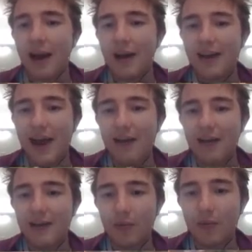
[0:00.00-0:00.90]
And again at
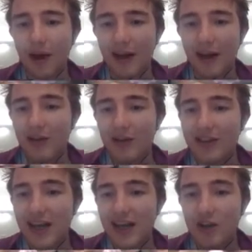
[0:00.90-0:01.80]
this point, like, you can
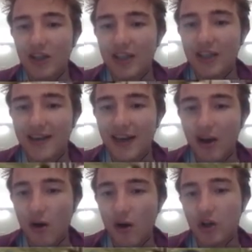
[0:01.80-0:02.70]
see how much he's
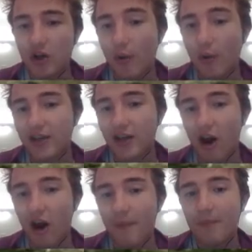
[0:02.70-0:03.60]
digging over the top of this
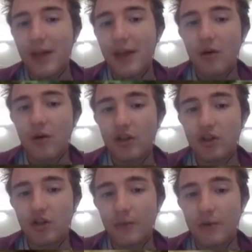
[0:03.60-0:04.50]
climb, which is
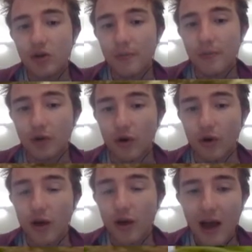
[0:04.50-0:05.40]
super
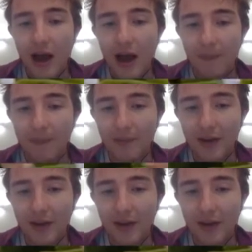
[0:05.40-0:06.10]
strong. And